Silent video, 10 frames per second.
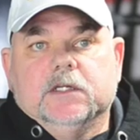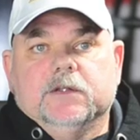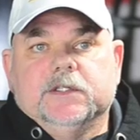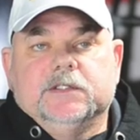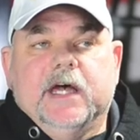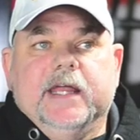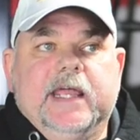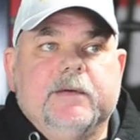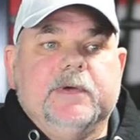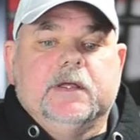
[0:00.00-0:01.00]
You know, the
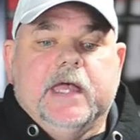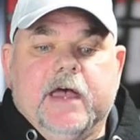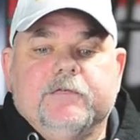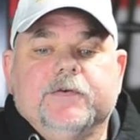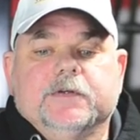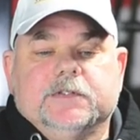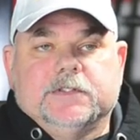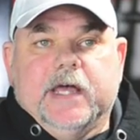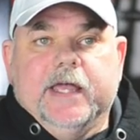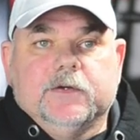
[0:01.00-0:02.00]
dynamic effort
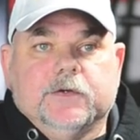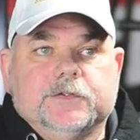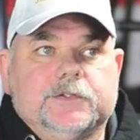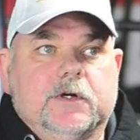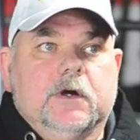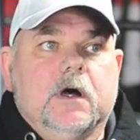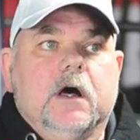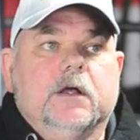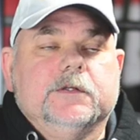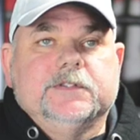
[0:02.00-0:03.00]
cycles are
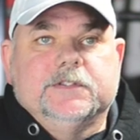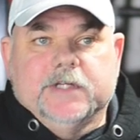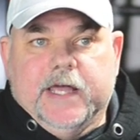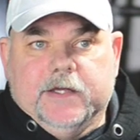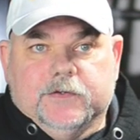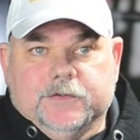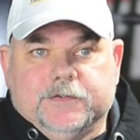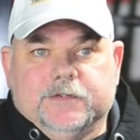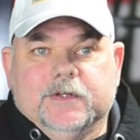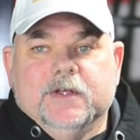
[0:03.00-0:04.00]
all
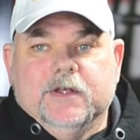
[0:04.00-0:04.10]
cycles